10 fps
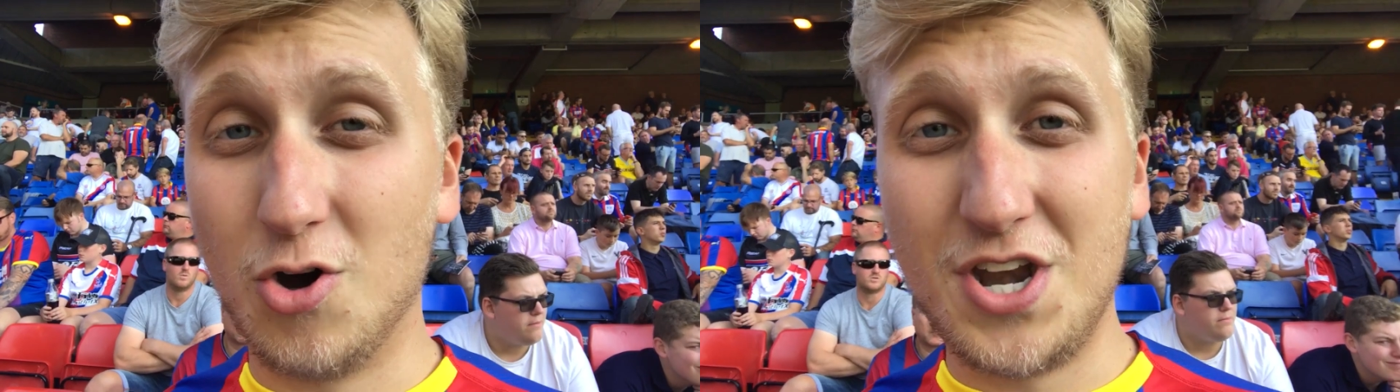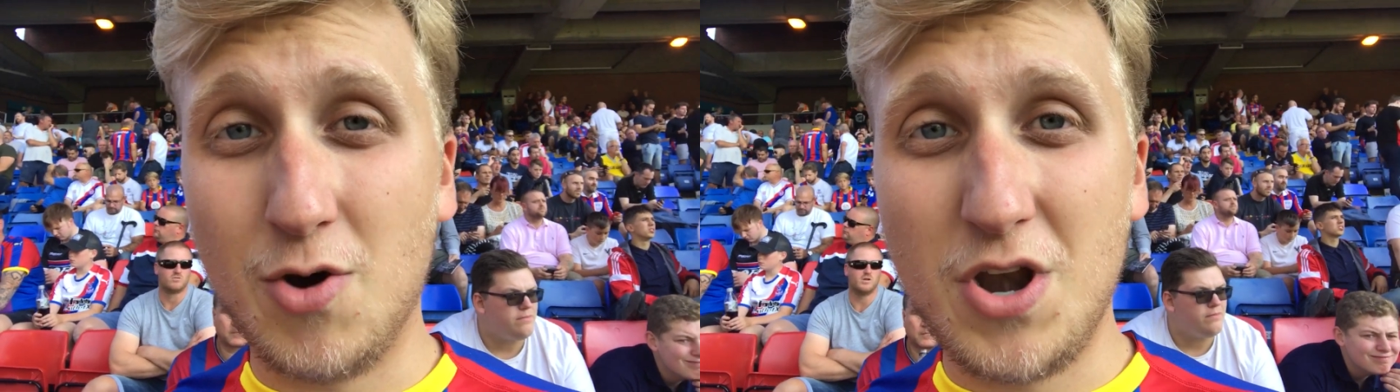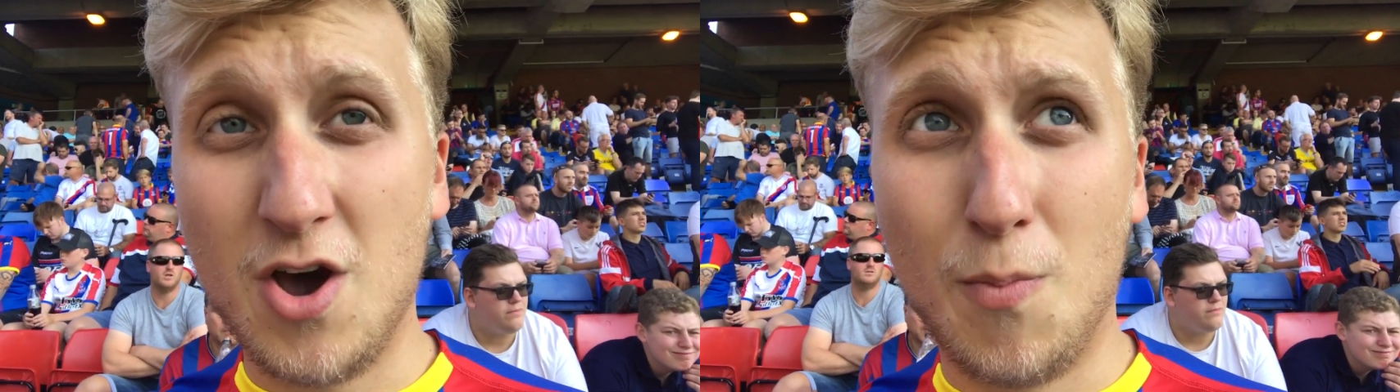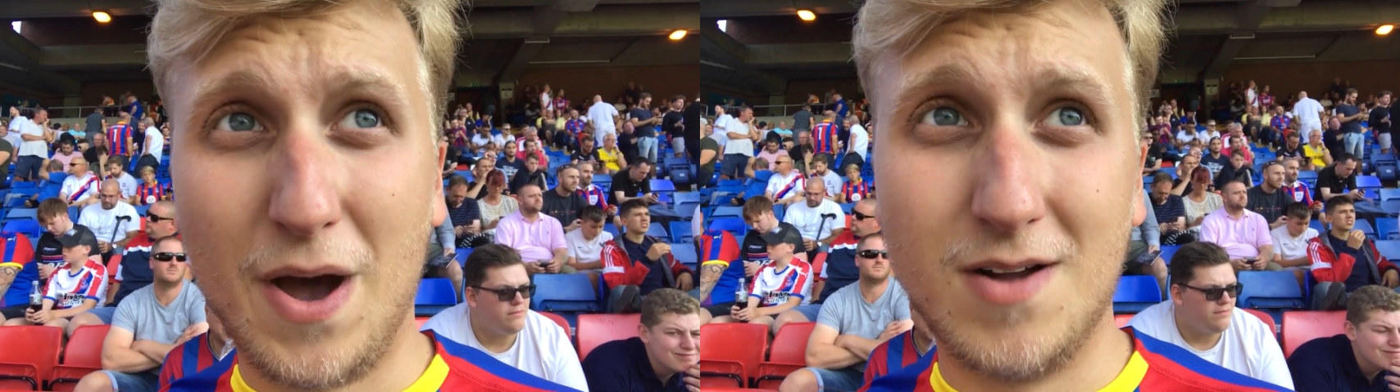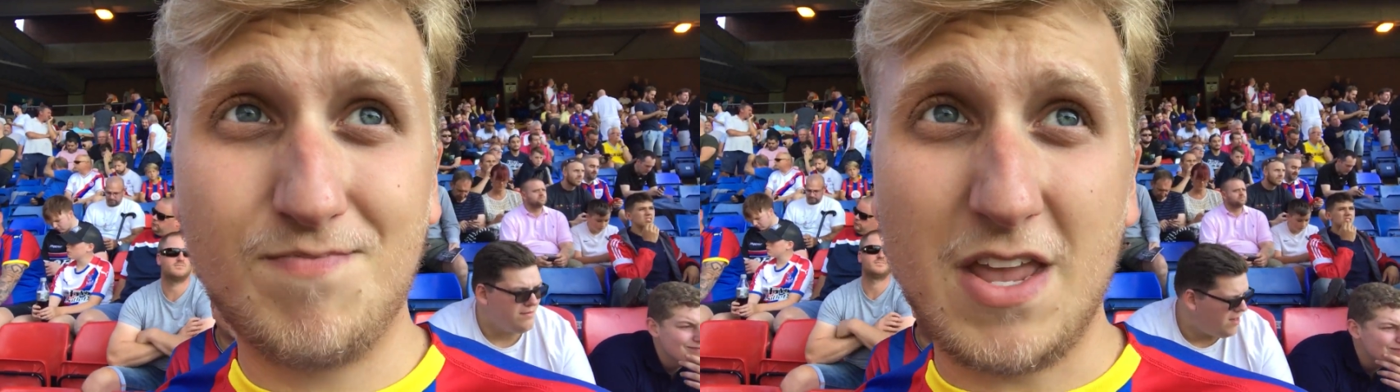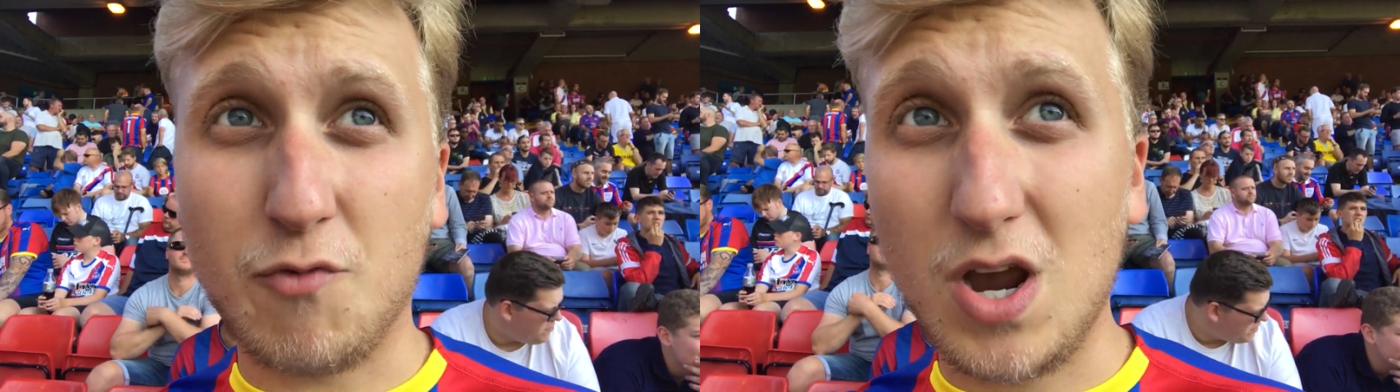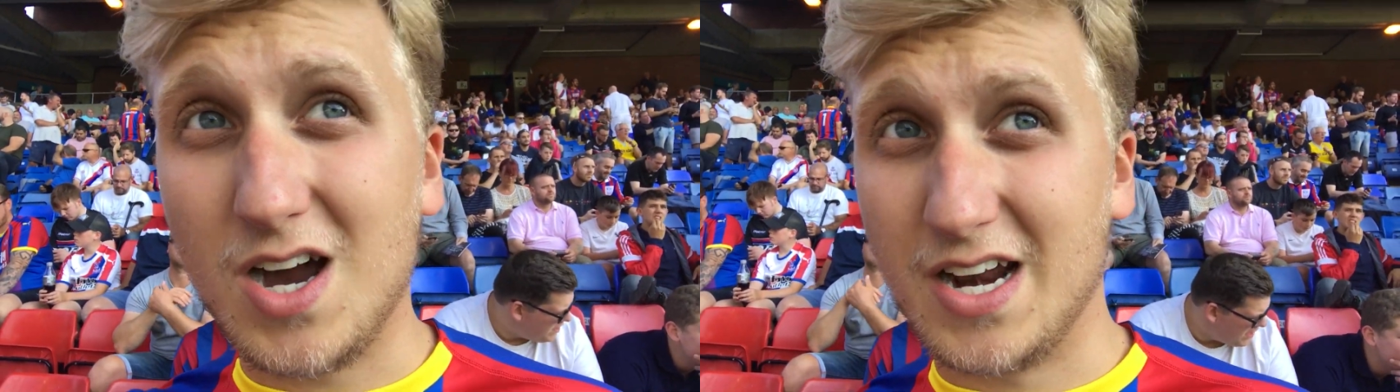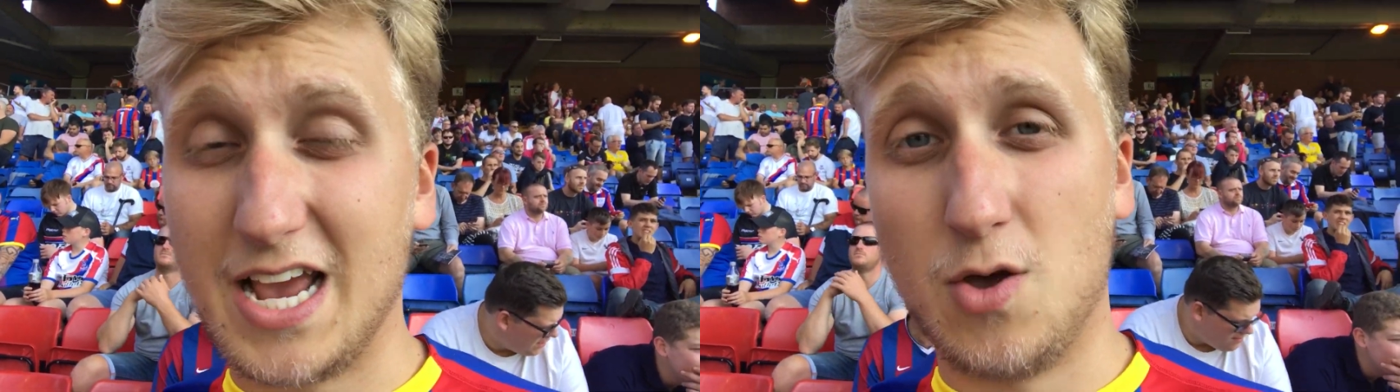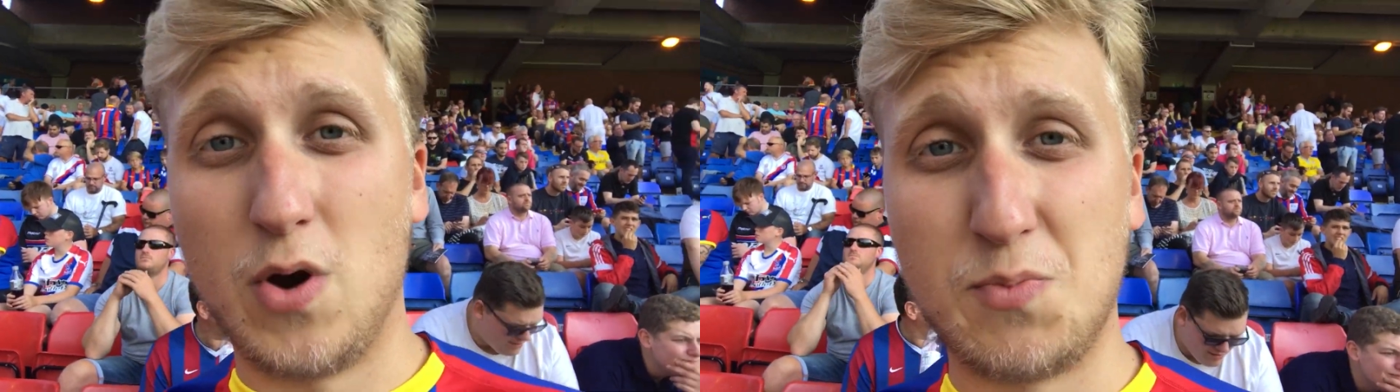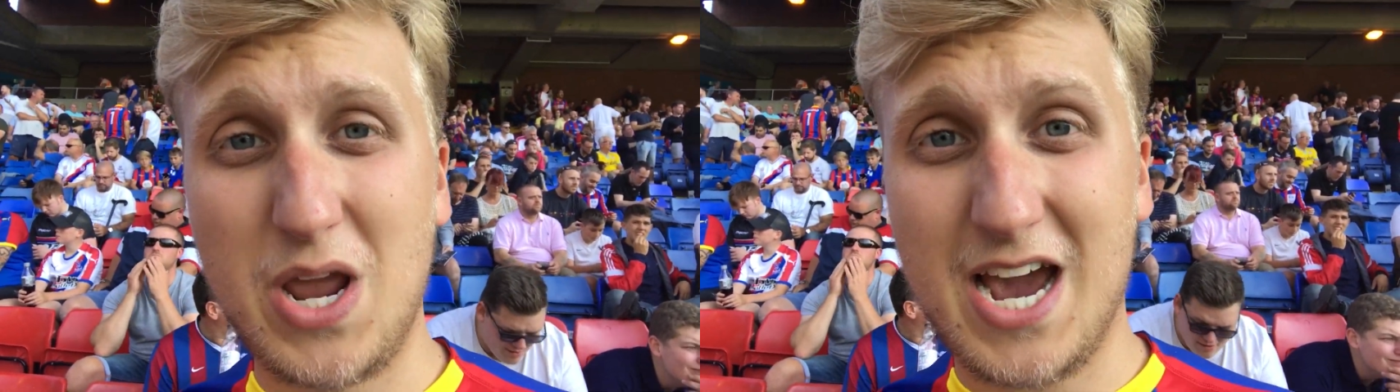0-0, but if we are going to get the
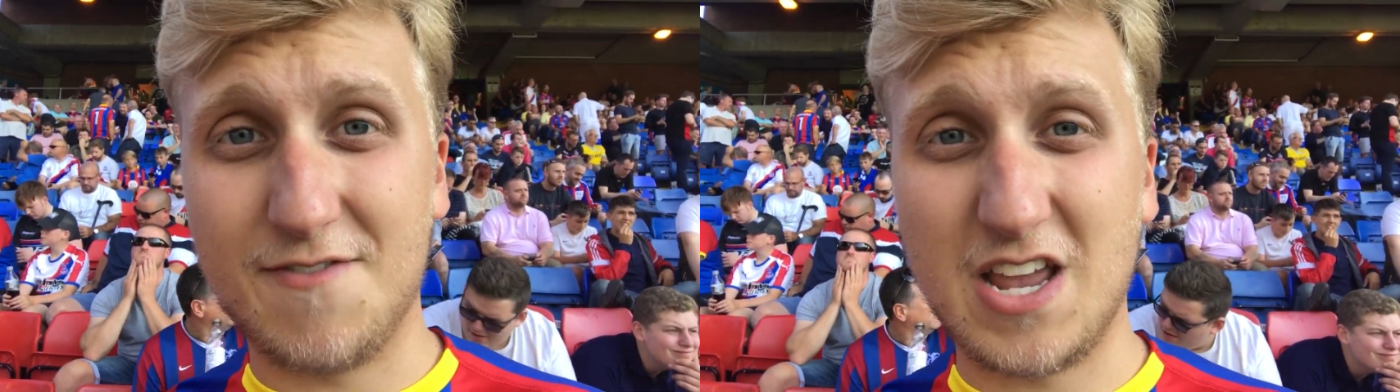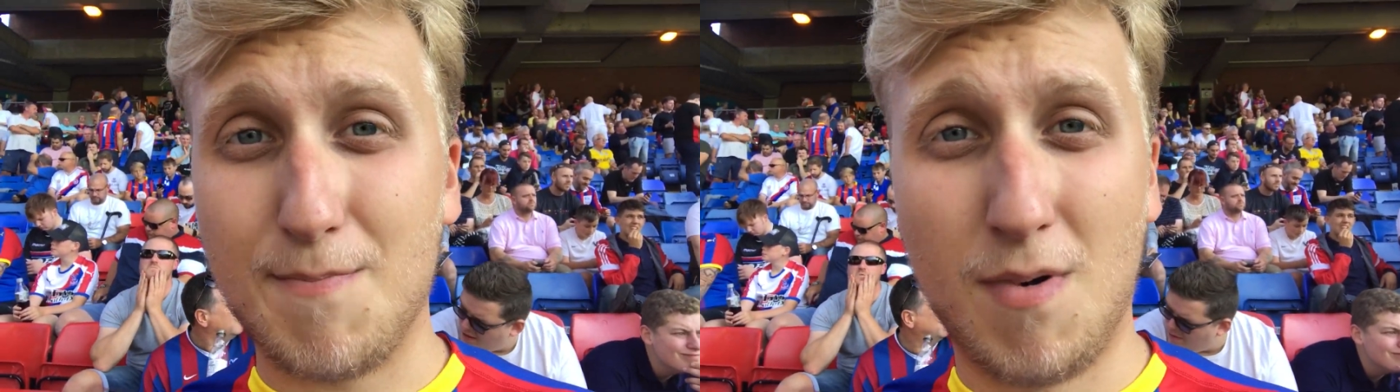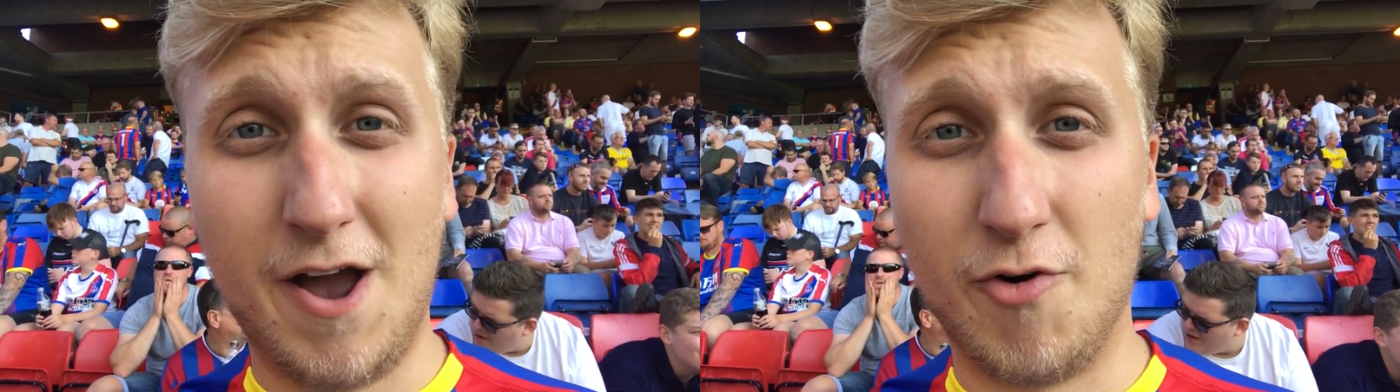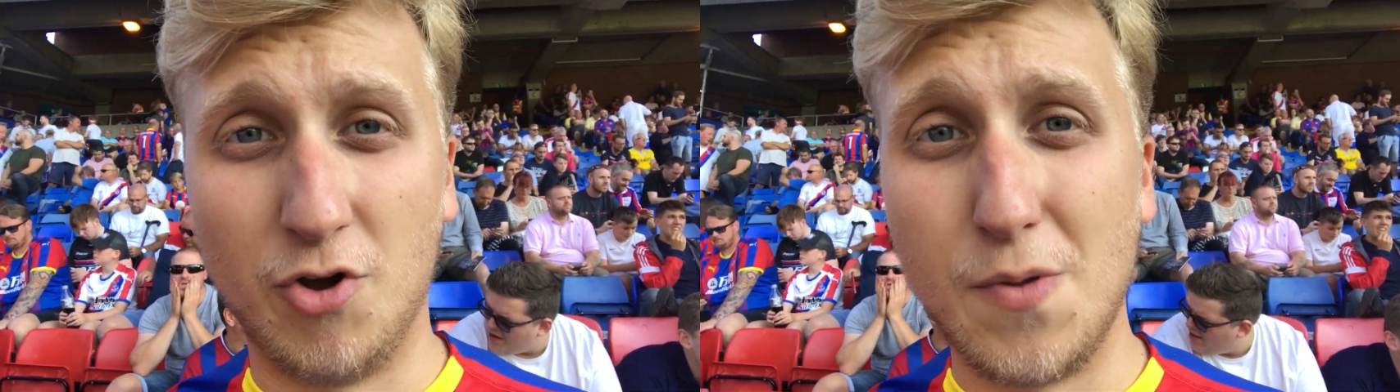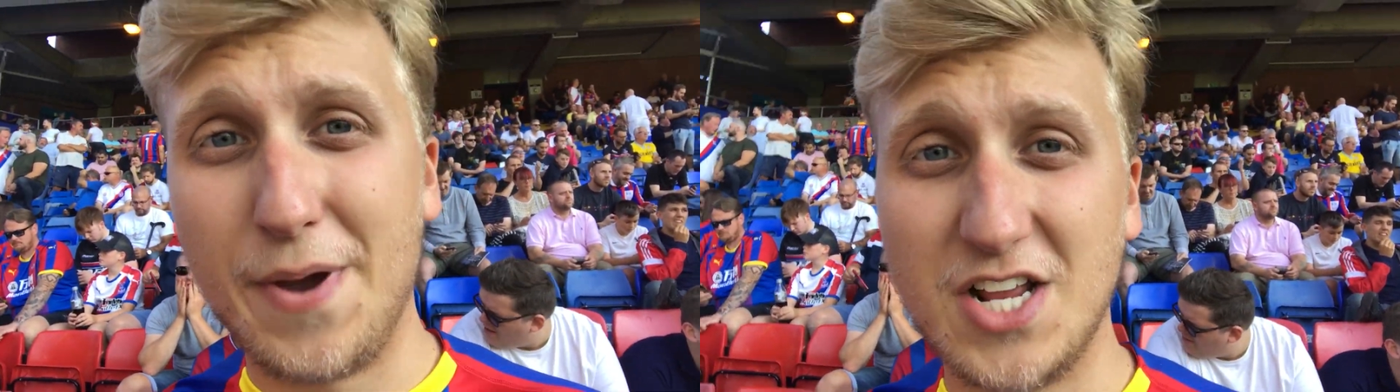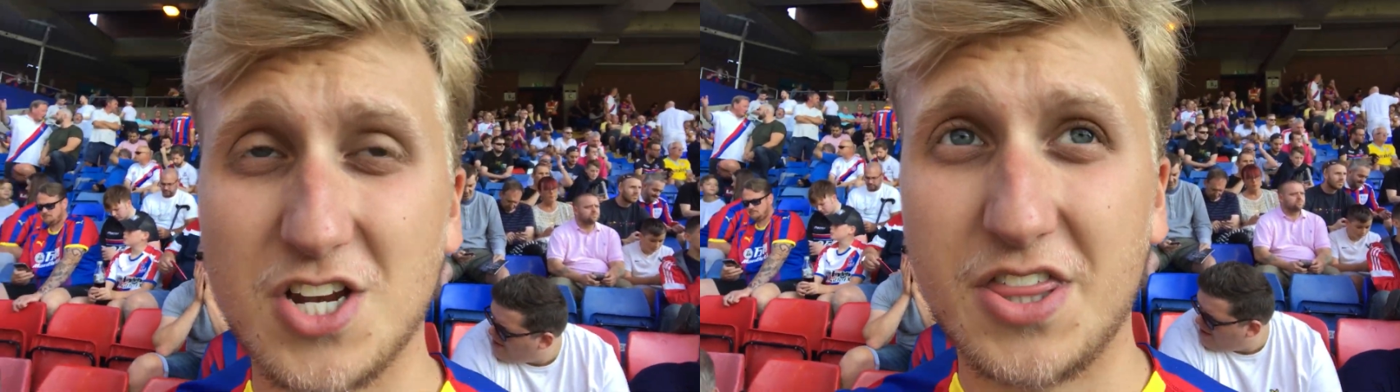win we have to have Maya on the pitch.